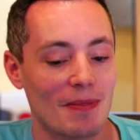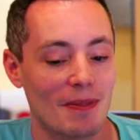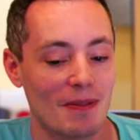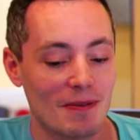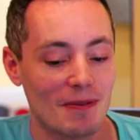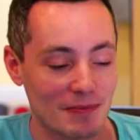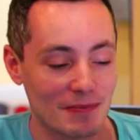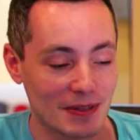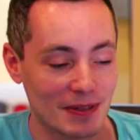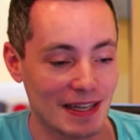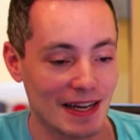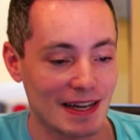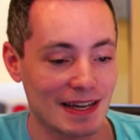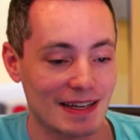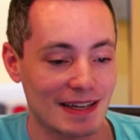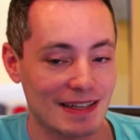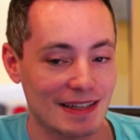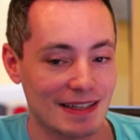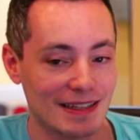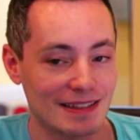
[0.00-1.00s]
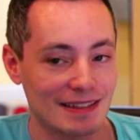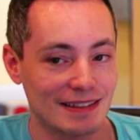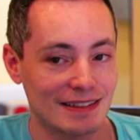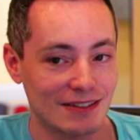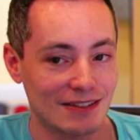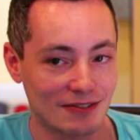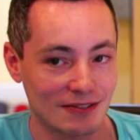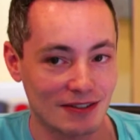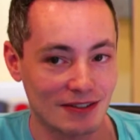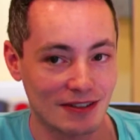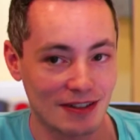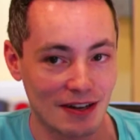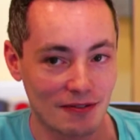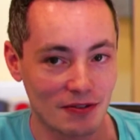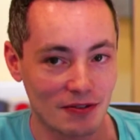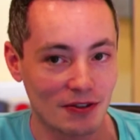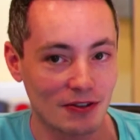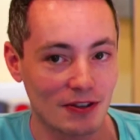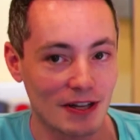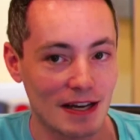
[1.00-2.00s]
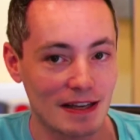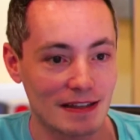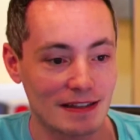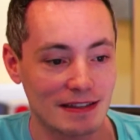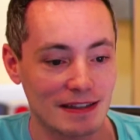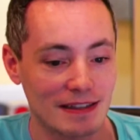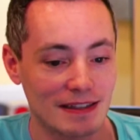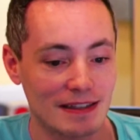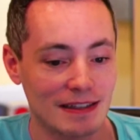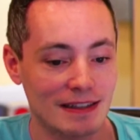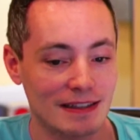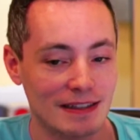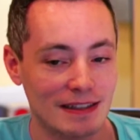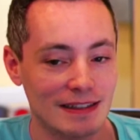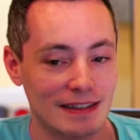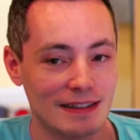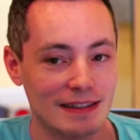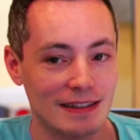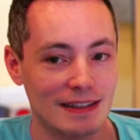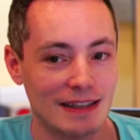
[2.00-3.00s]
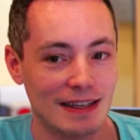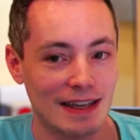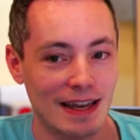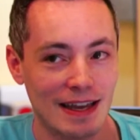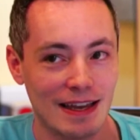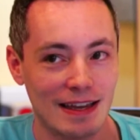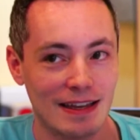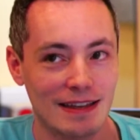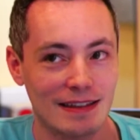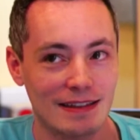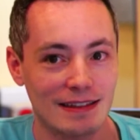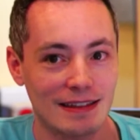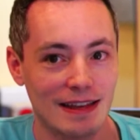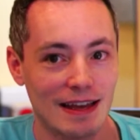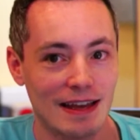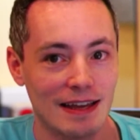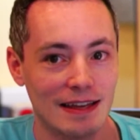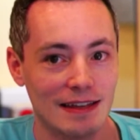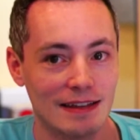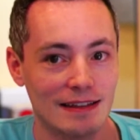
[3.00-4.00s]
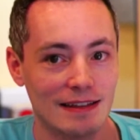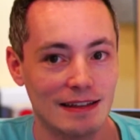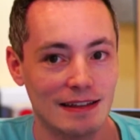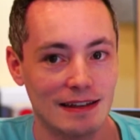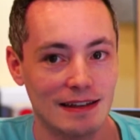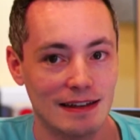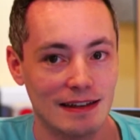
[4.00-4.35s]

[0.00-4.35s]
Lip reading: But that, nevertheless, it is the case, and